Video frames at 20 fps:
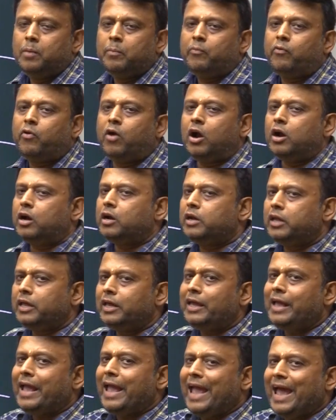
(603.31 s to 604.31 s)
for
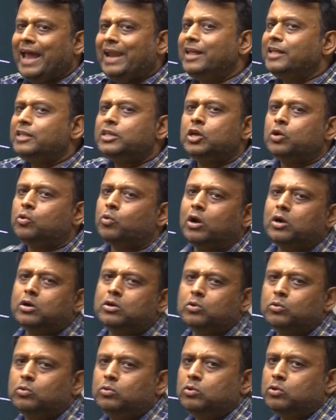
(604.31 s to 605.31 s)
D, L is equal
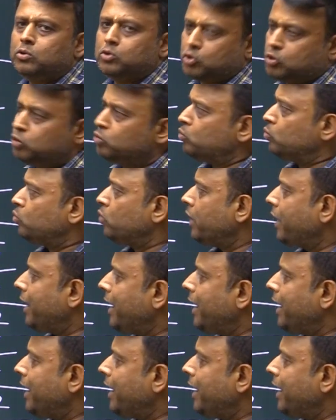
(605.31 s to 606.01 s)
to 2